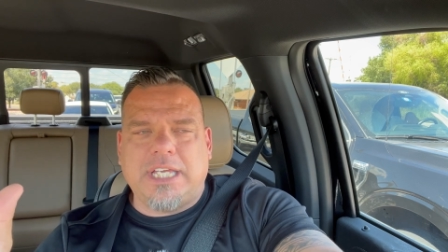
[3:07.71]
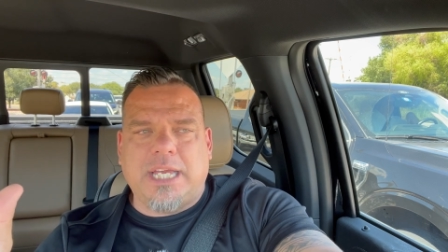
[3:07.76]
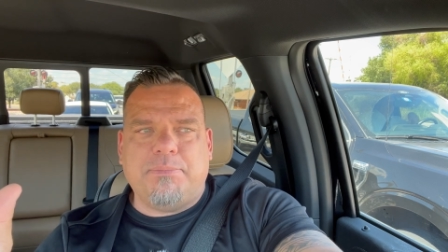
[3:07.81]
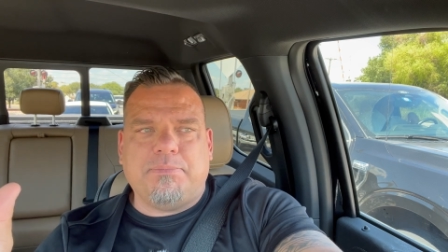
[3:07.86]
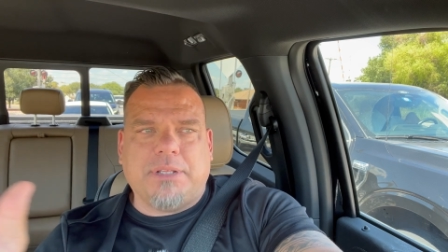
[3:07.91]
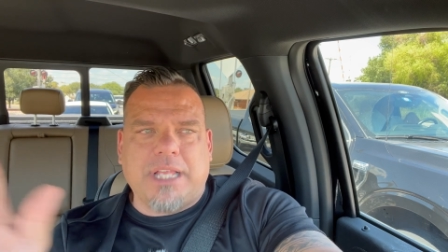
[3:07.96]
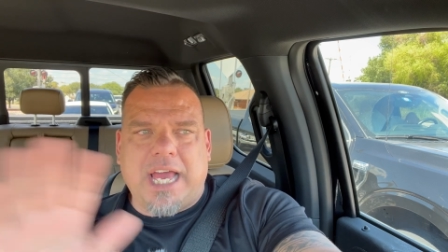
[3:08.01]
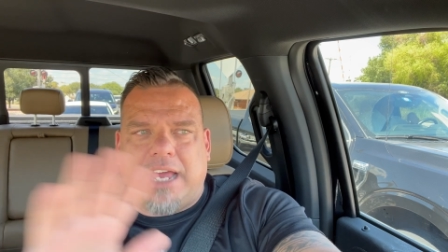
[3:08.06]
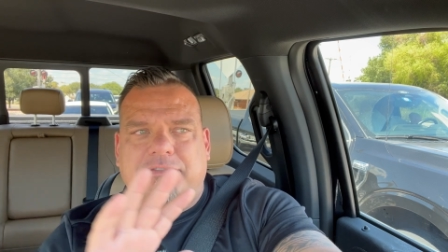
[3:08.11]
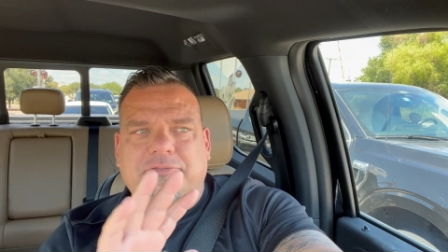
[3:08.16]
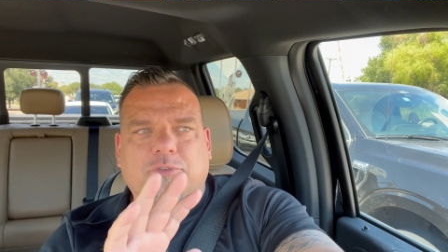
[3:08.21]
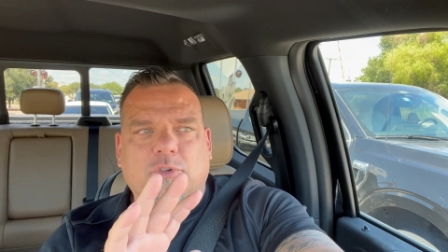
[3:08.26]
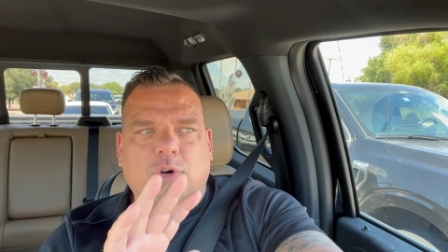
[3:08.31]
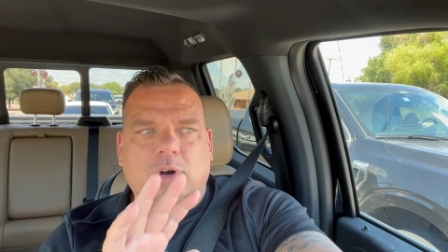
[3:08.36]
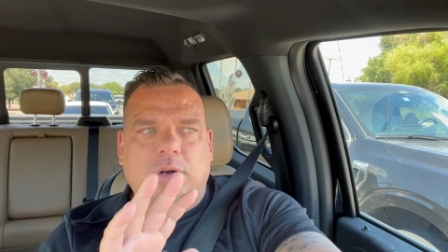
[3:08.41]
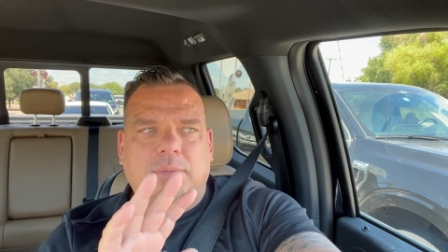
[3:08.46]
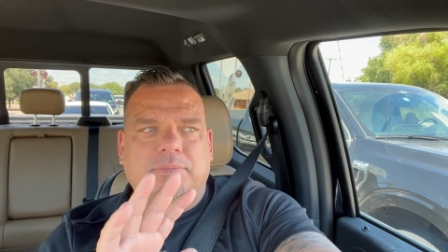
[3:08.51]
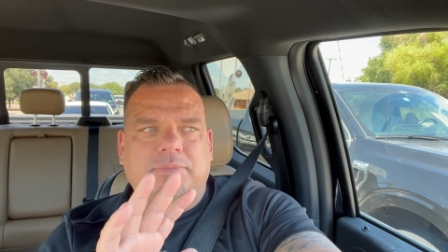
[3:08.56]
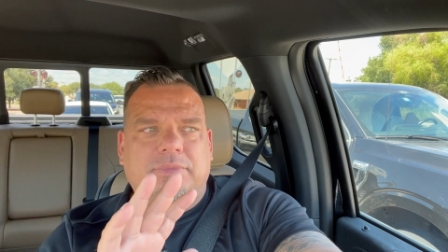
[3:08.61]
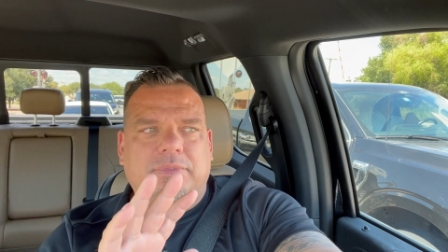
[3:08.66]
a
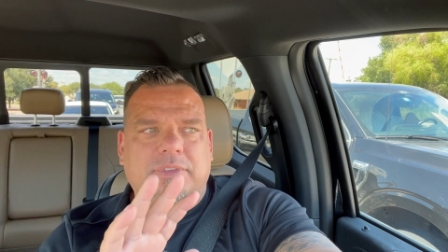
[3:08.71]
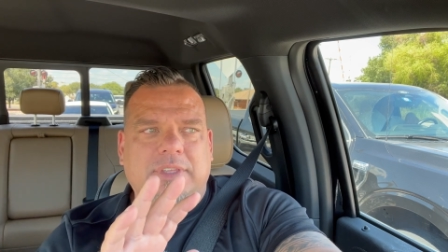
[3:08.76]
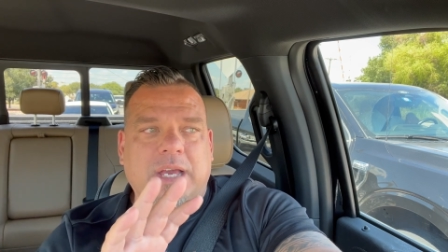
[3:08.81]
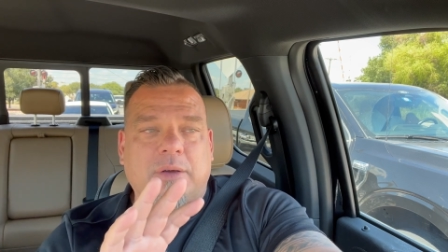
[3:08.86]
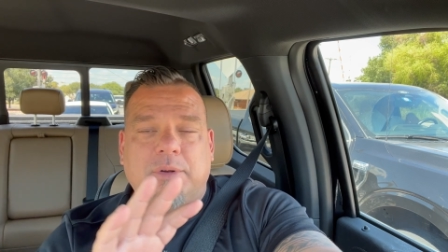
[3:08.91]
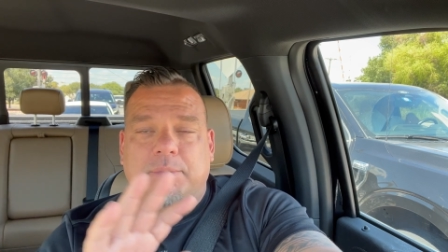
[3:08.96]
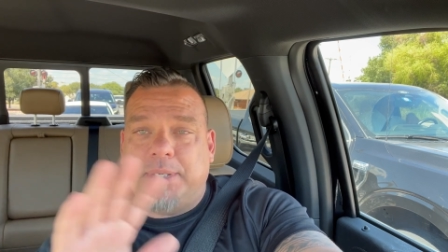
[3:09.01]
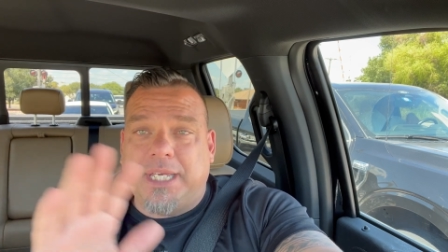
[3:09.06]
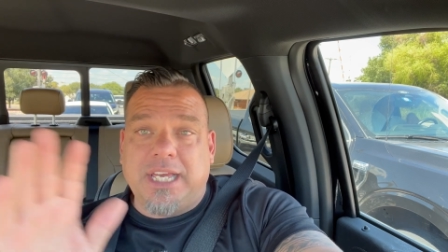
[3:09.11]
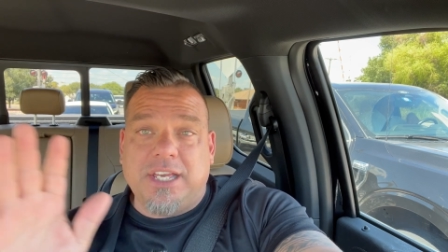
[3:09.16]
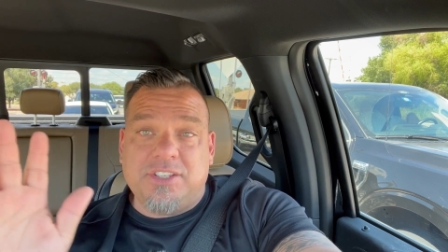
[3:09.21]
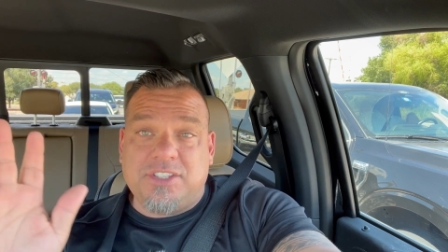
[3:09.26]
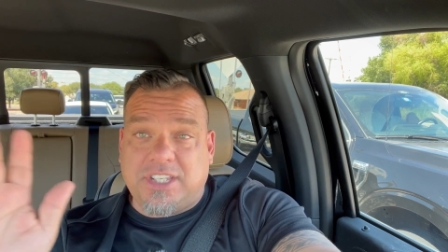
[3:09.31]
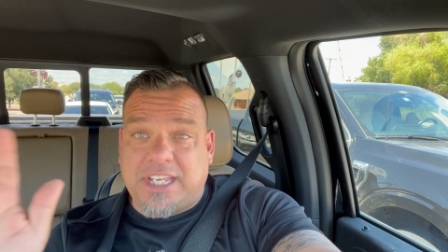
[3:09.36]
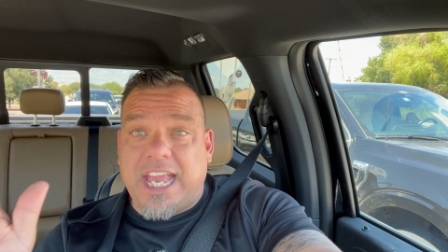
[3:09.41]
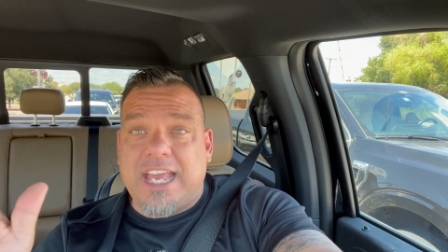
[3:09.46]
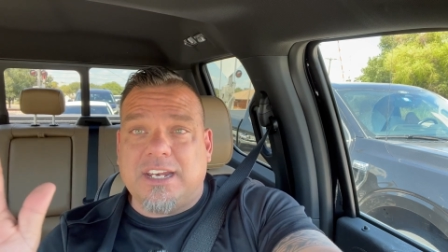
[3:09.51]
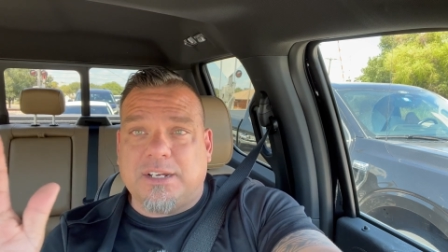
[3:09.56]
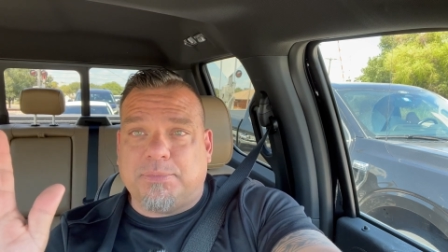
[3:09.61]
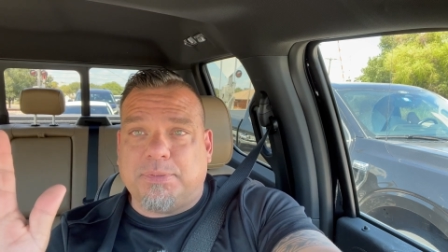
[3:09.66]
platform that would be a
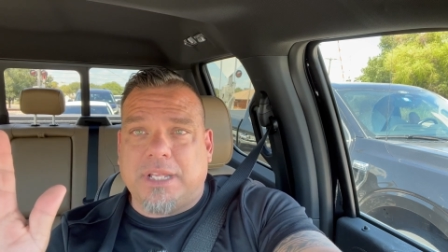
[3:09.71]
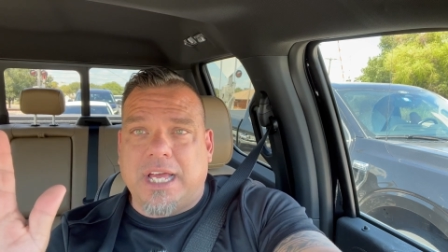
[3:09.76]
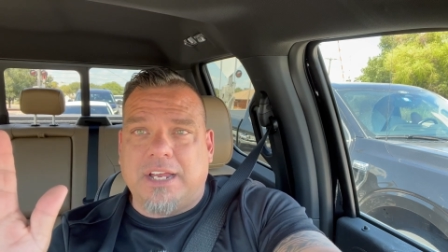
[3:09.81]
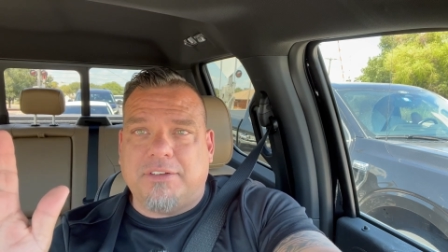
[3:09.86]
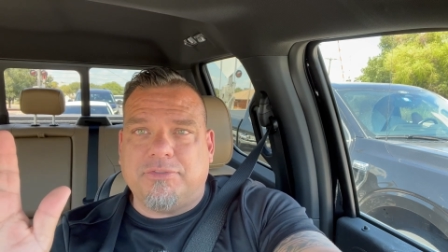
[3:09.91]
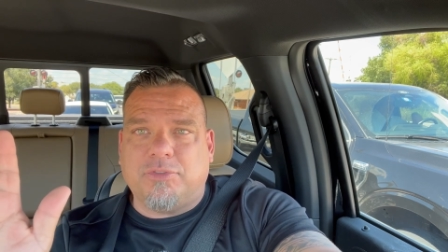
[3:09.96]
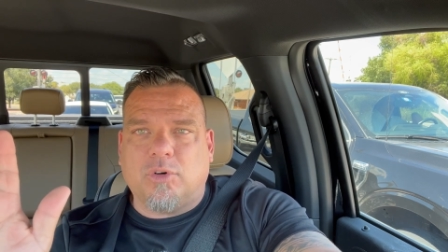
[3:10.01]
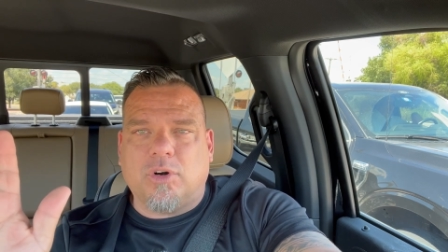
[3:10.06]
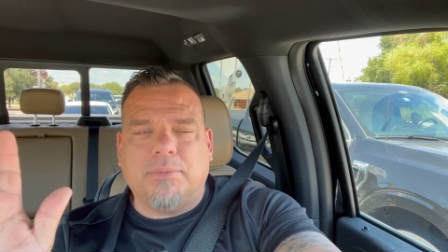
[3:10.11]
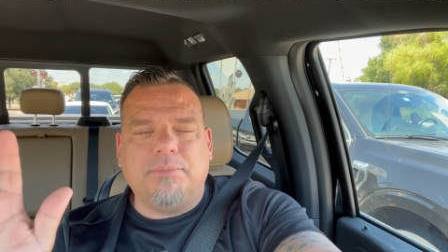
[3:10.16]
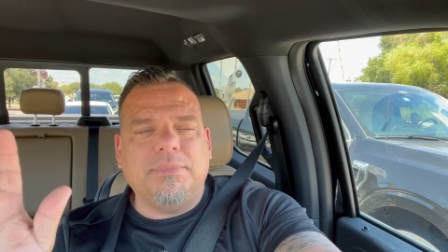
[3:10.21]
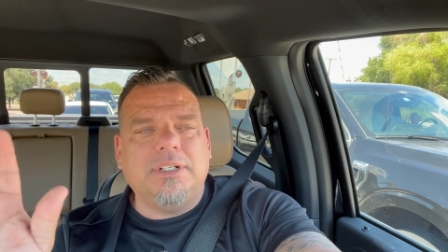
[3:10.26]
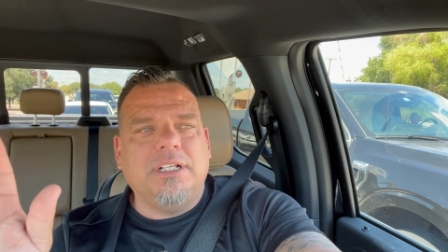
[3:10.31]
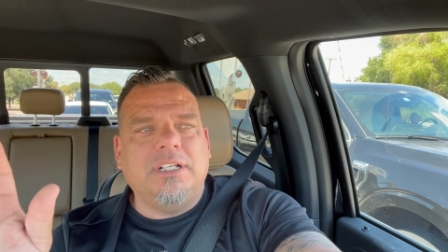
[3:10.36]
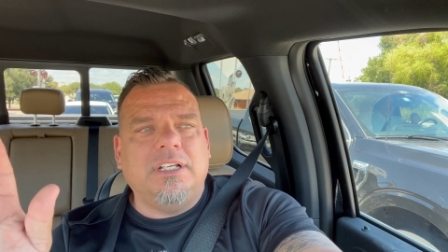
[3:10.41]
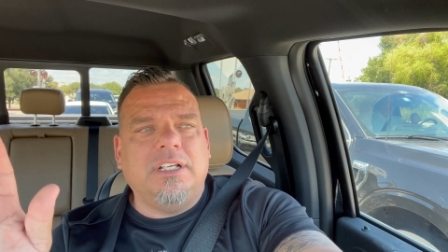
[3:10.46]
SCADA platform,